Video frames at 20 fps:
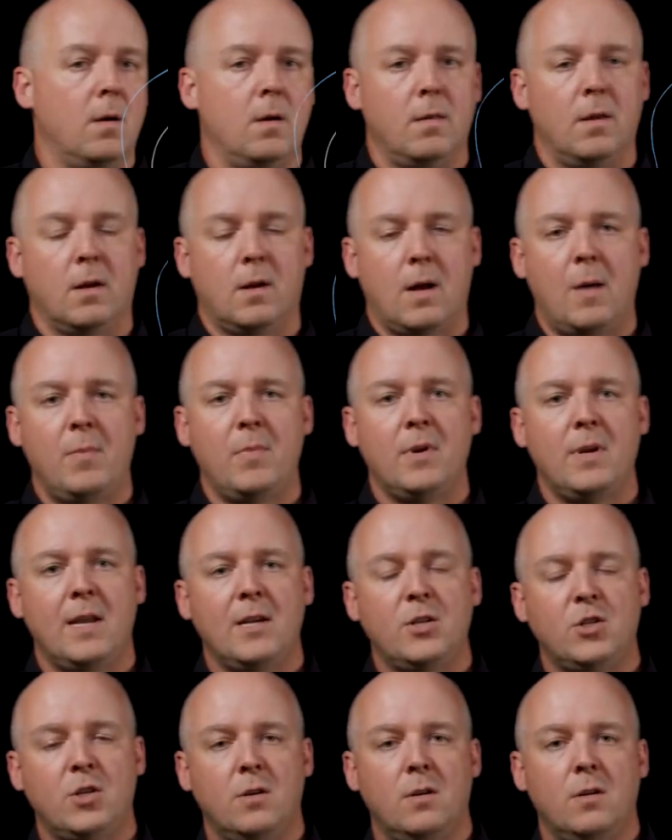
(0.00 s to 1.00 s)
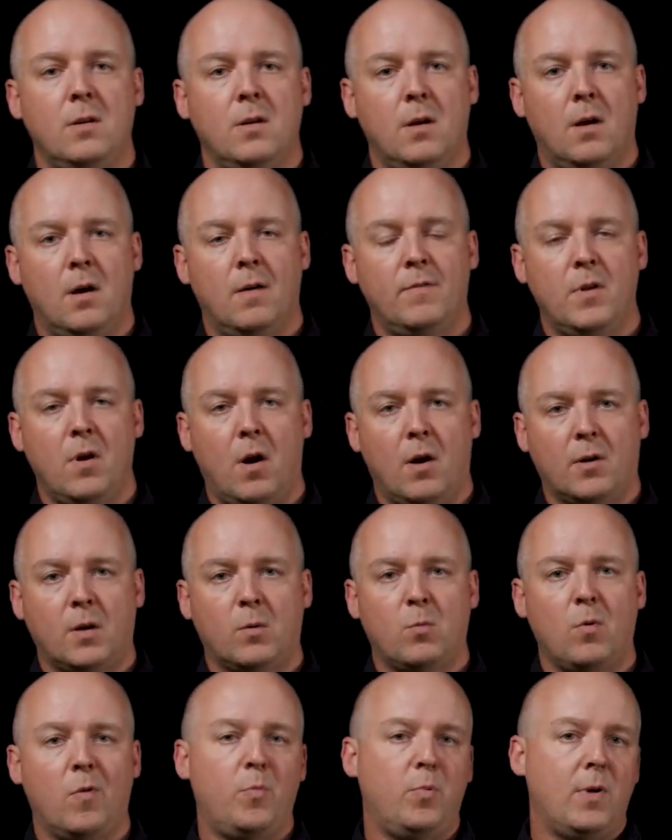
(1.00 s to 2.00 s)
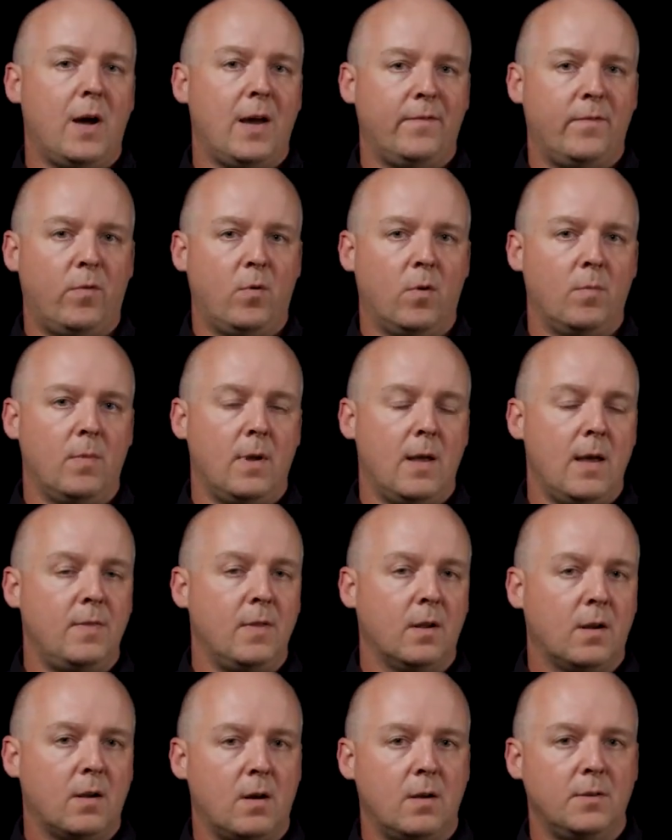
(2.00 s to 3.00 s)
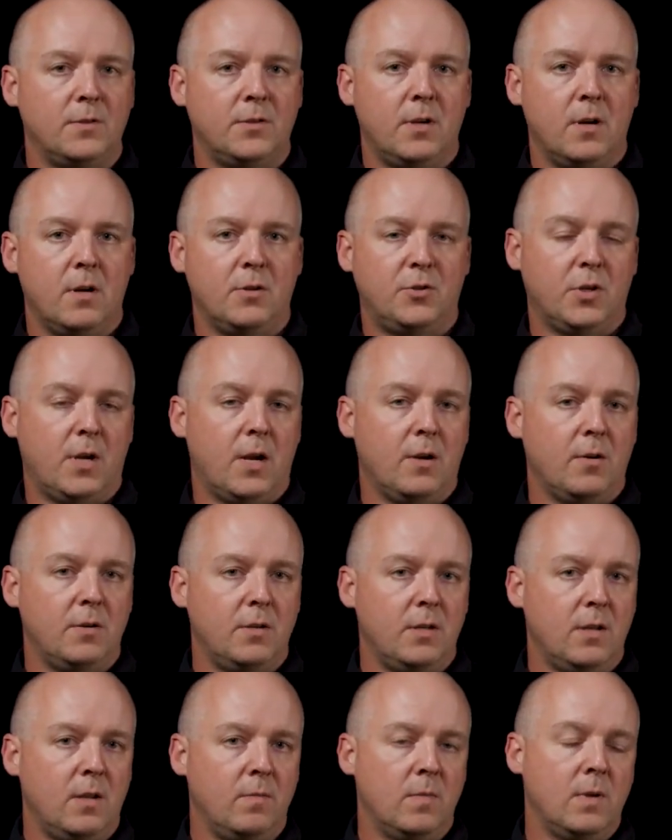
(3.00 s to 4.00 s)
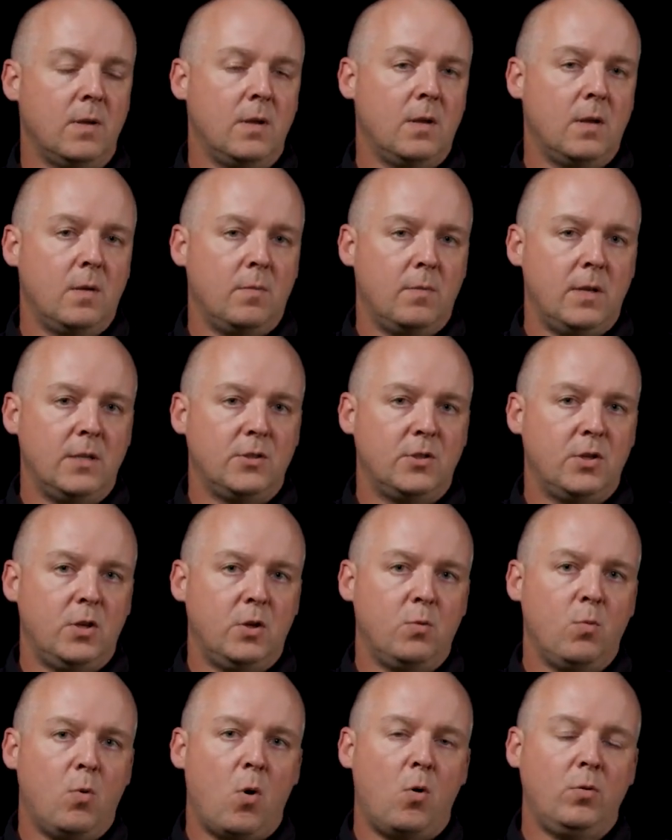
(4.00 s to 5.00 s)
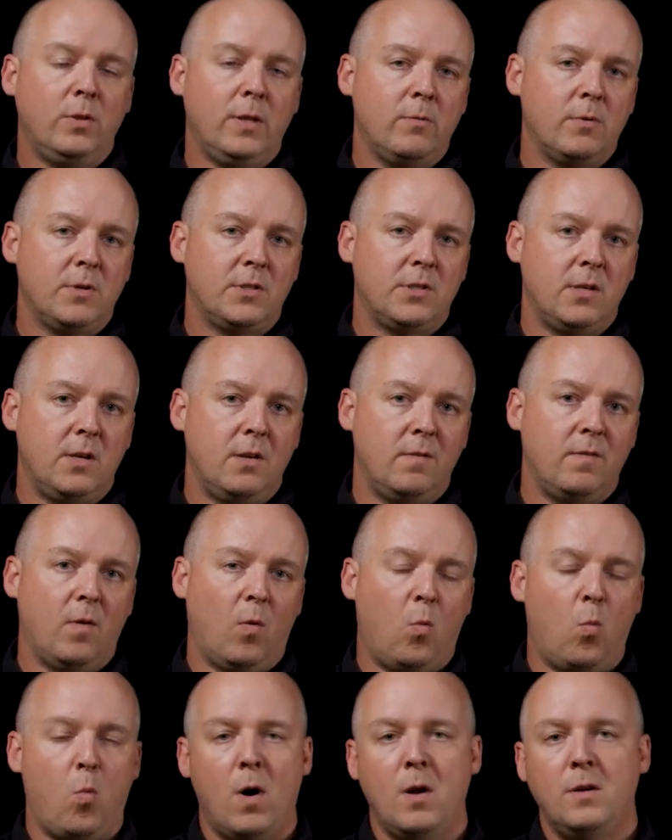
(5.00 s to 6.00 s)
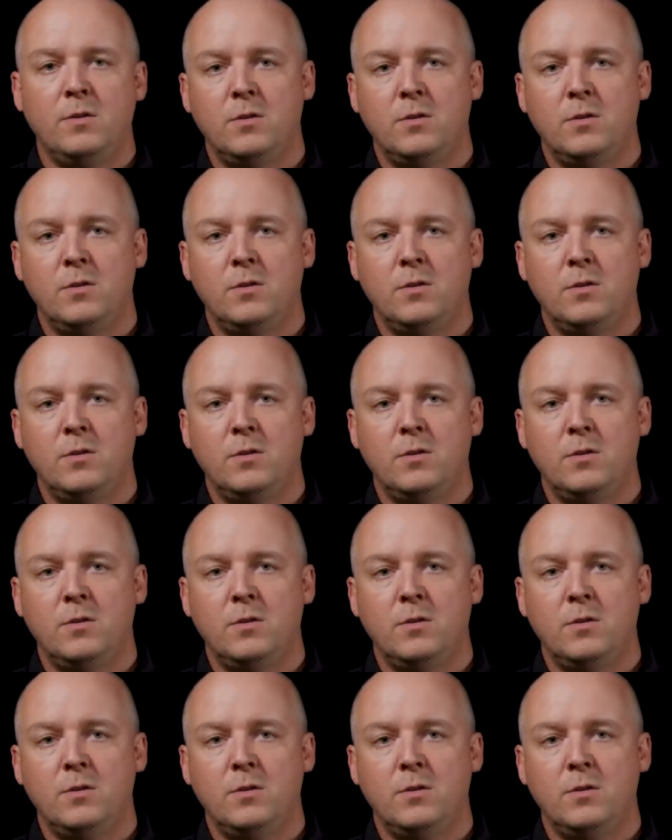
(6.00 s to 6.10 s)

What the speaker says: The combination of the Arctic Wolf platform and the concierge security team means that you will only receive 1